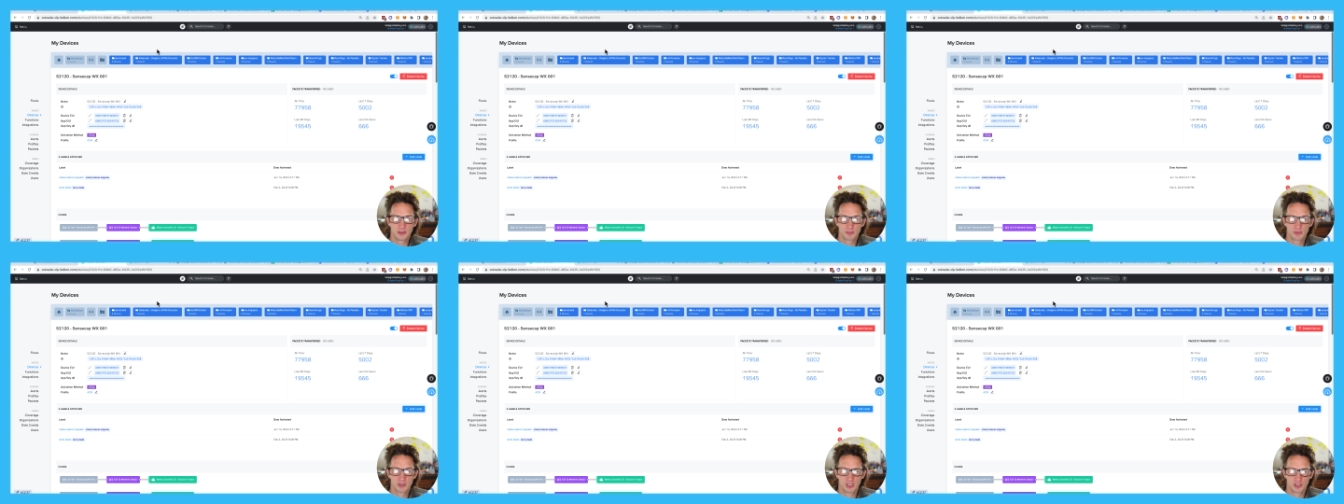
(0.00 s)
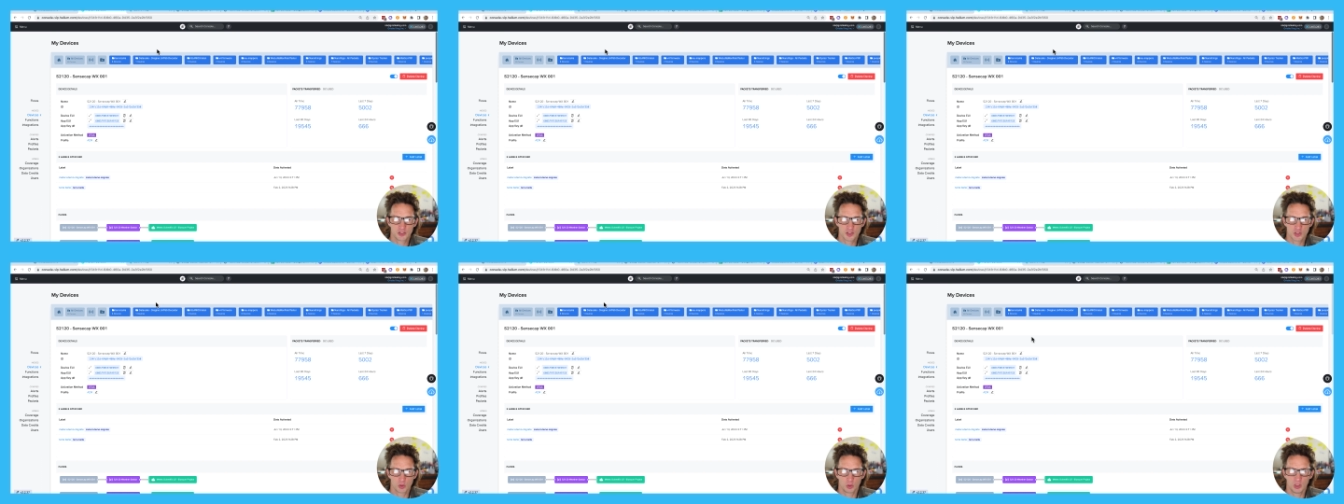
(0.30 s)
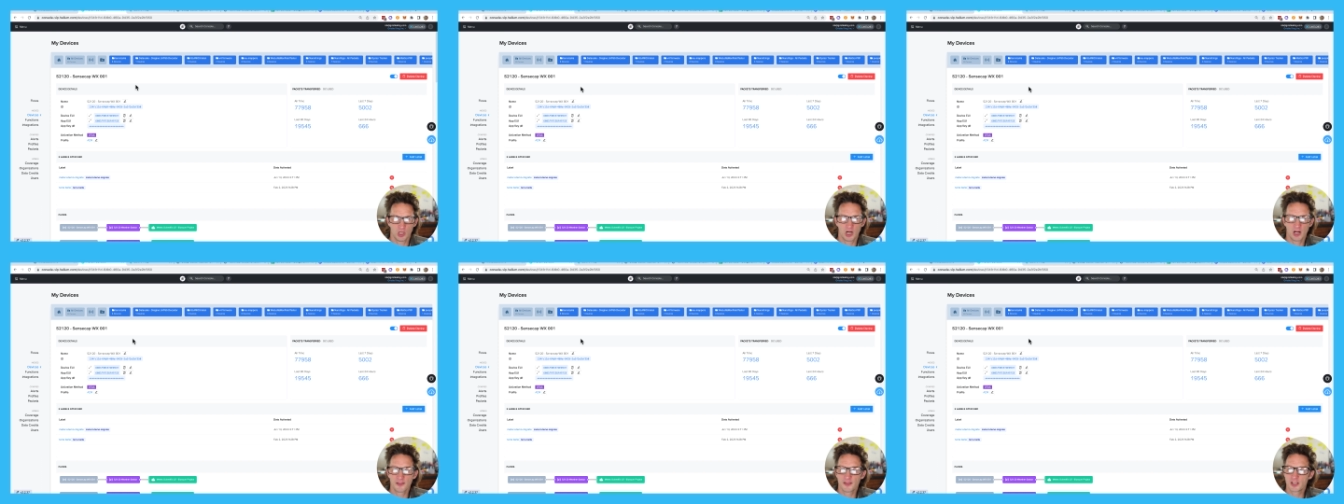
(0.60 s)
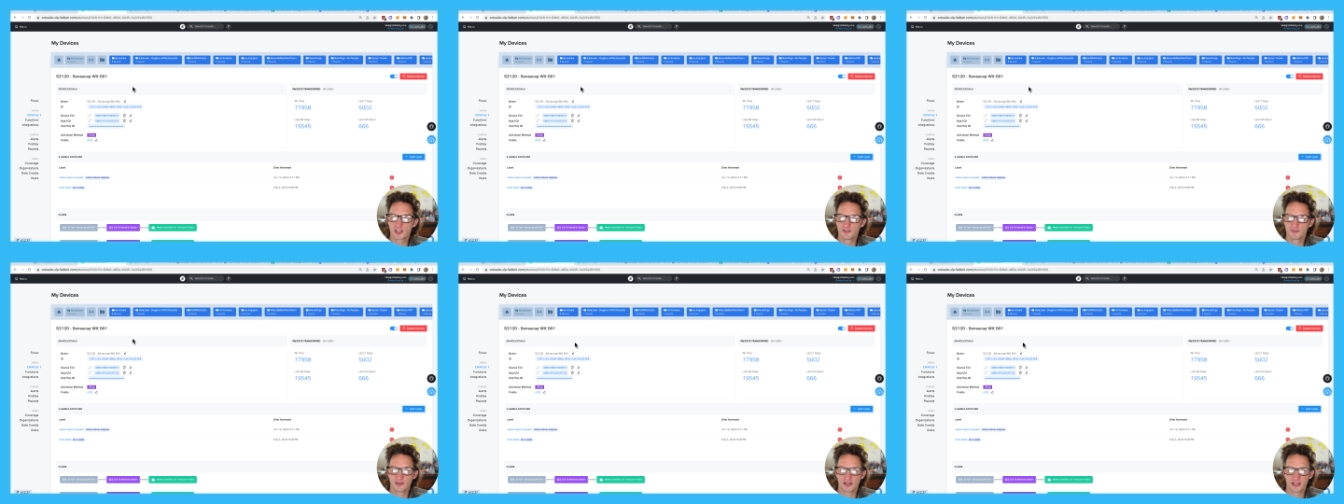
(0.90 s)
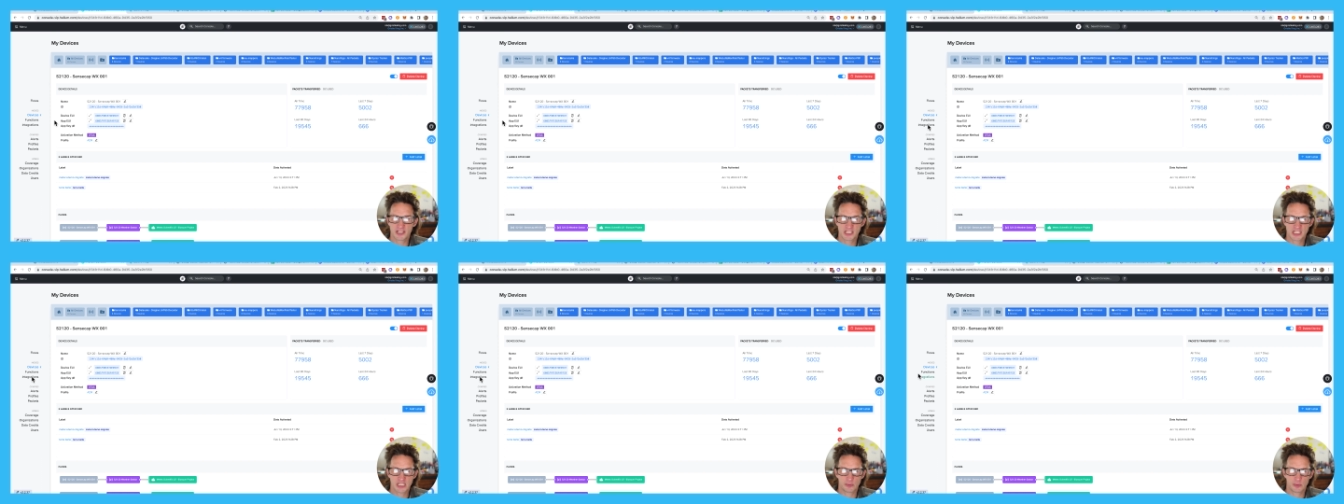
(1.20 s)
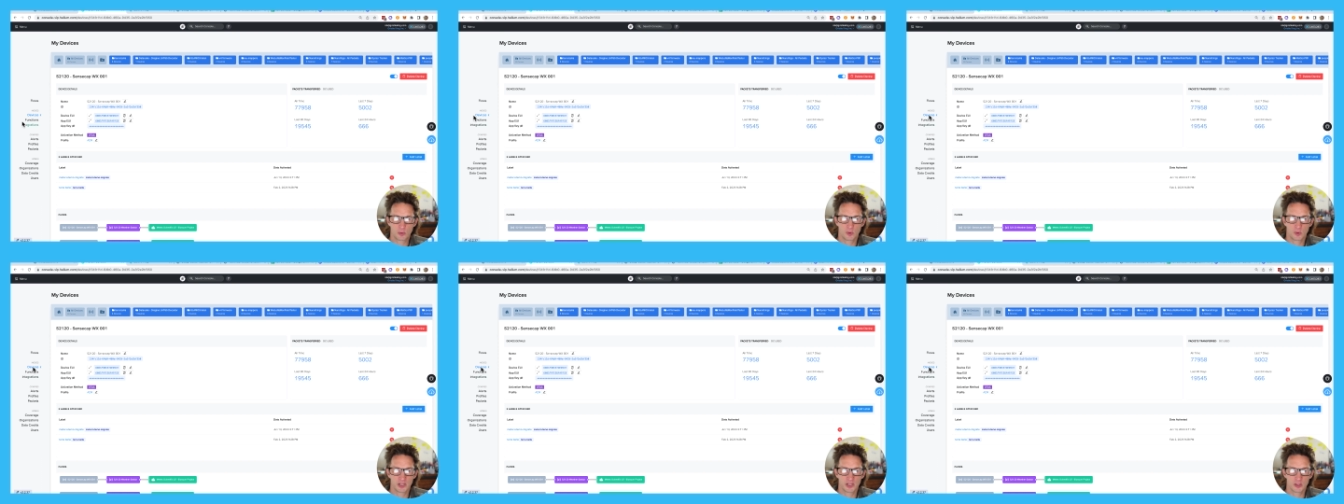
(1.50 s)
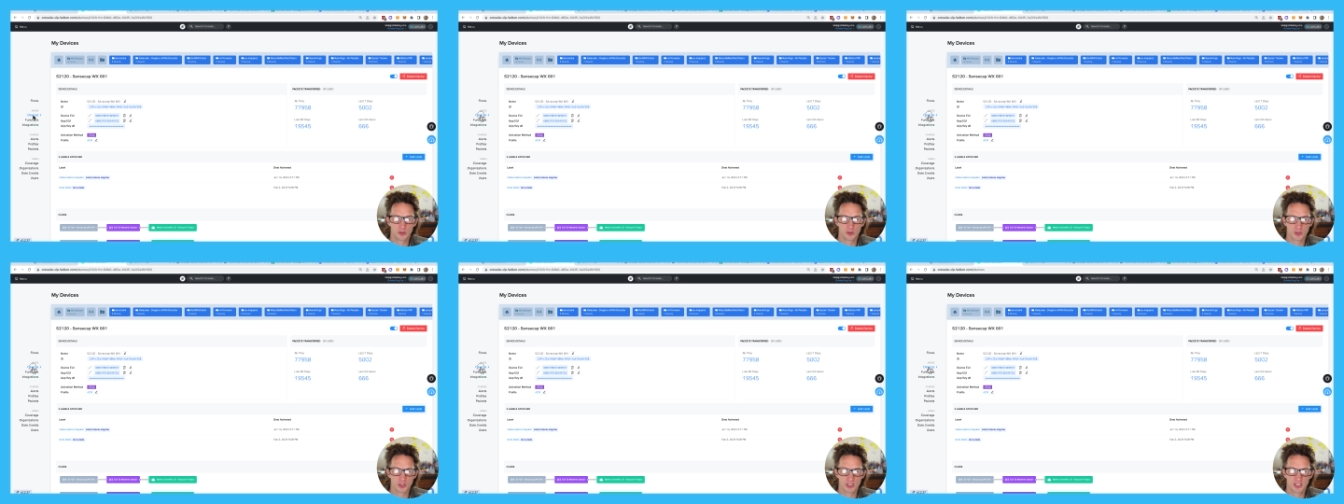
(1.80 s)
console on the device that we want to
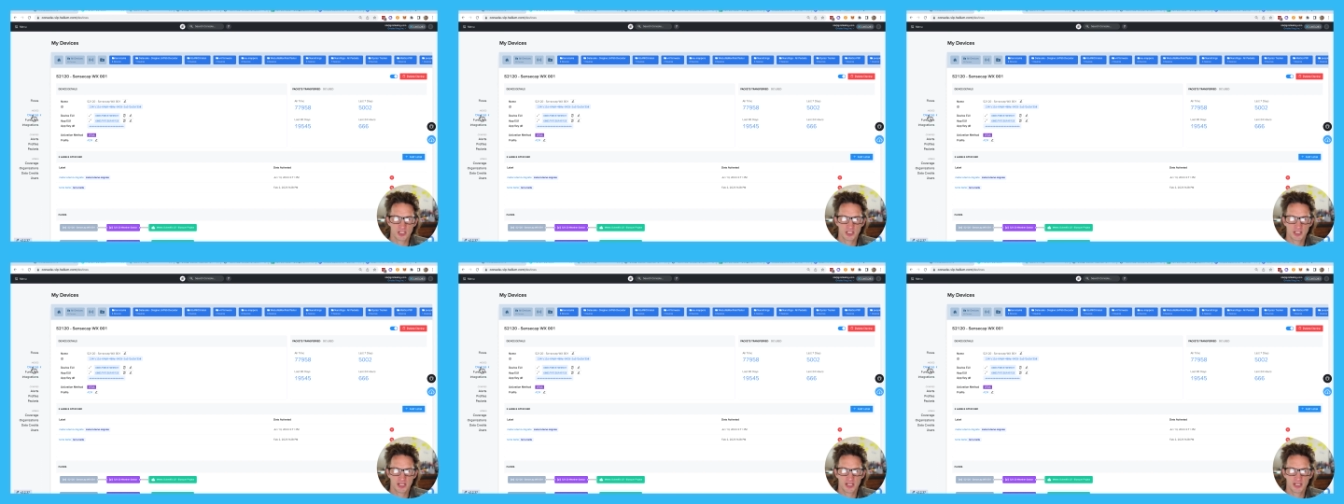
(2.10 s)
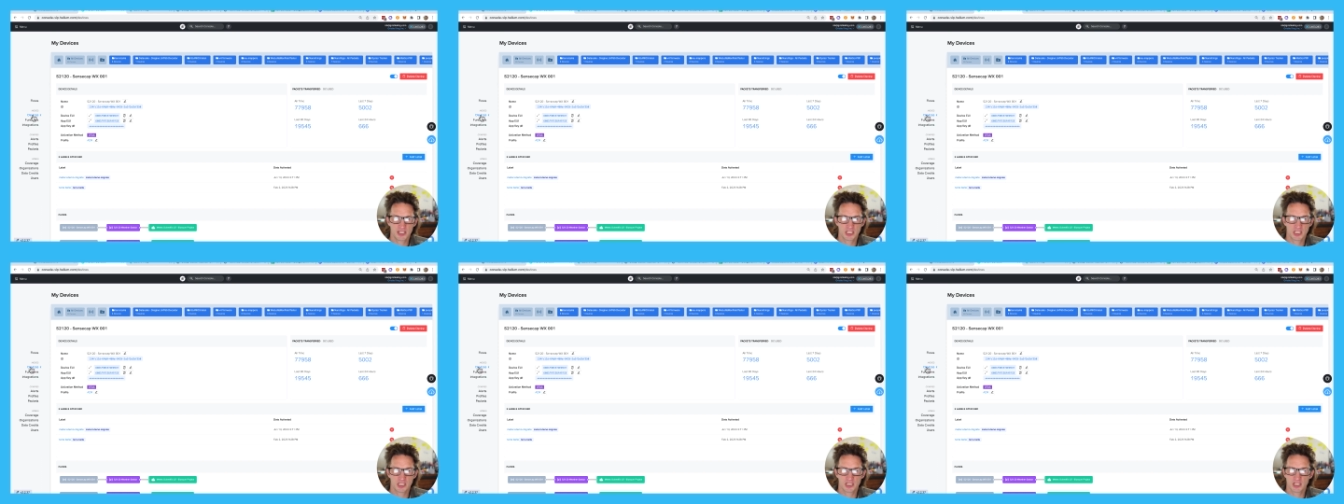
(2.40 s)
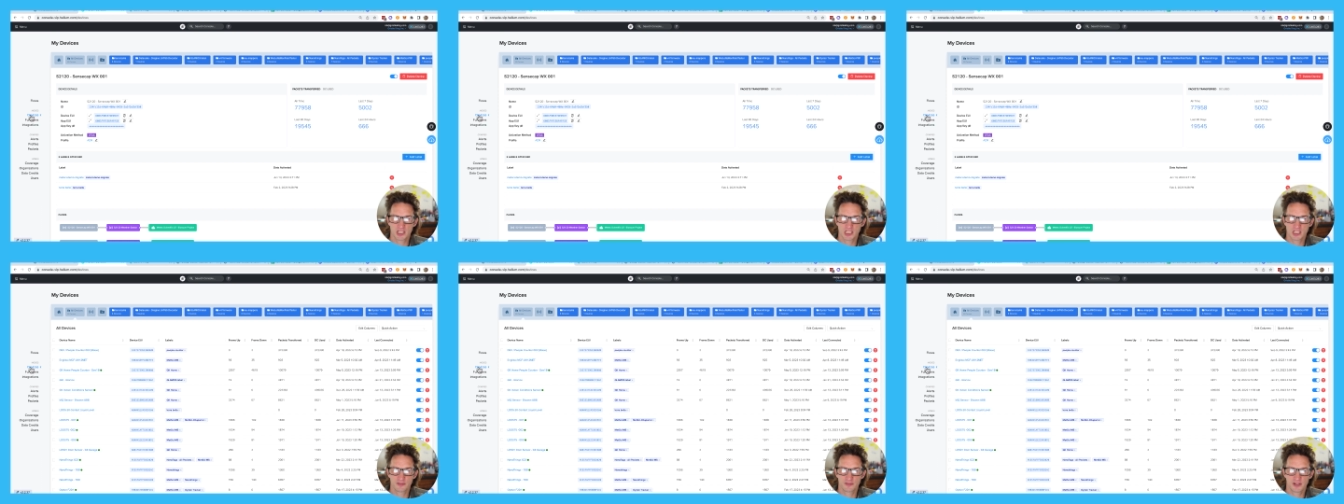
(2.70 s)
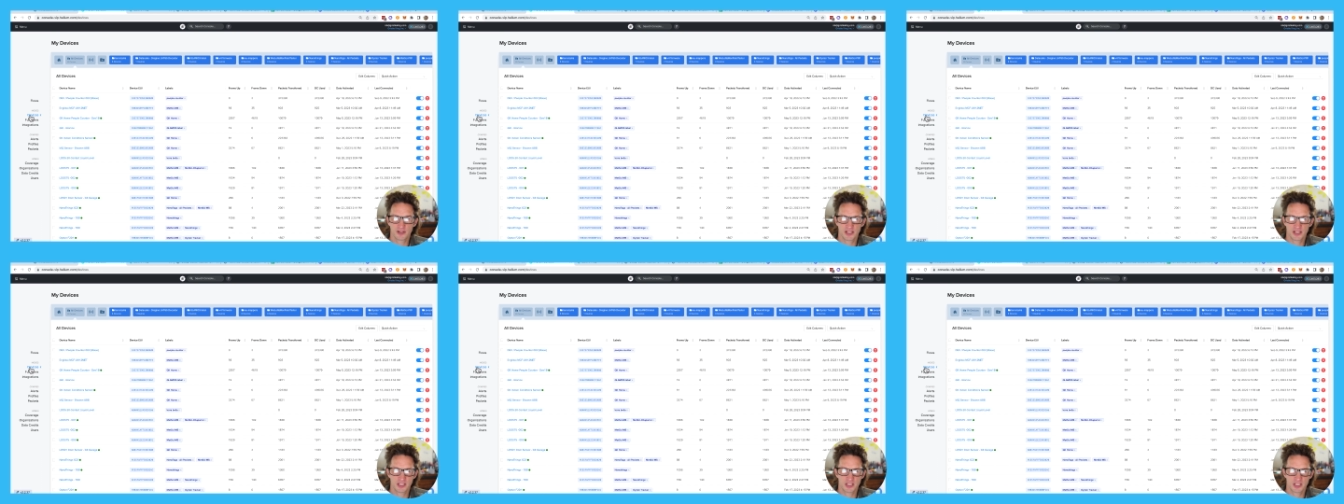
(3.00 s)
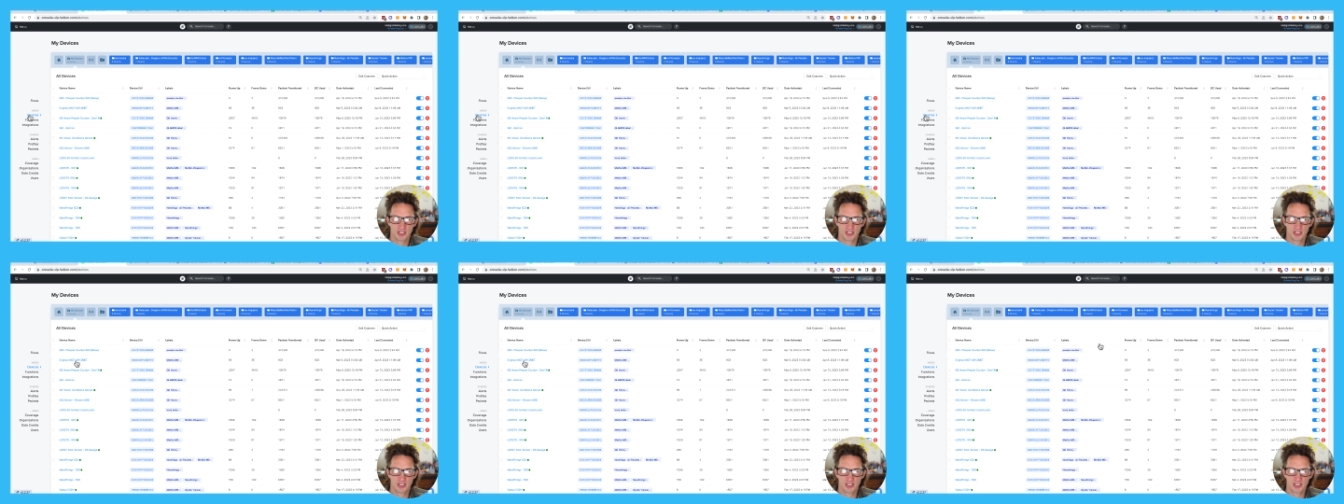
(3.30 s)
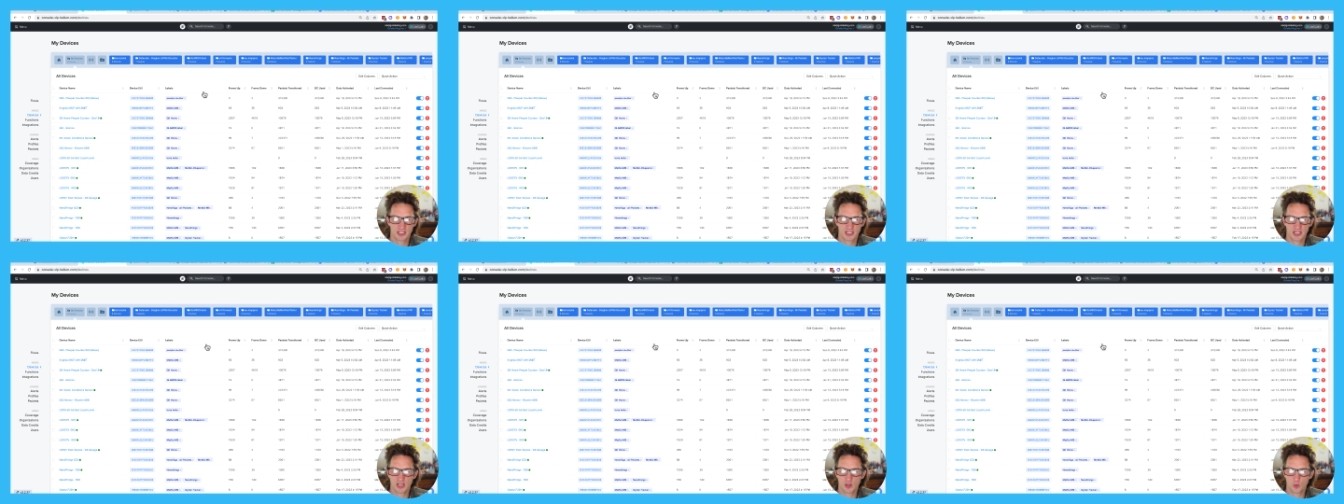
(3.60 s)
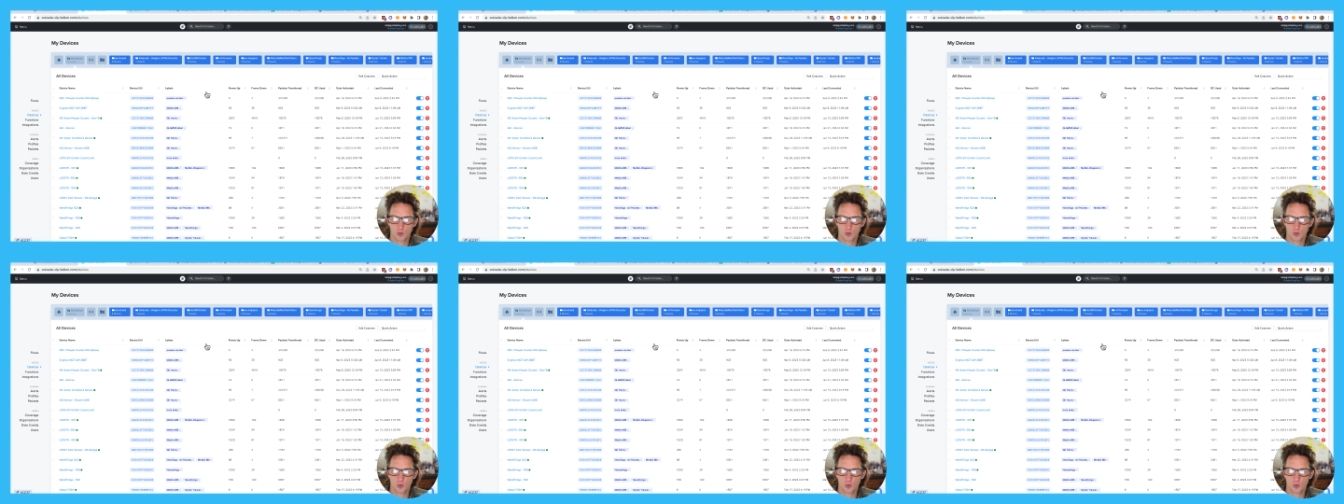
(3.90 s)
use. In this case, this device is a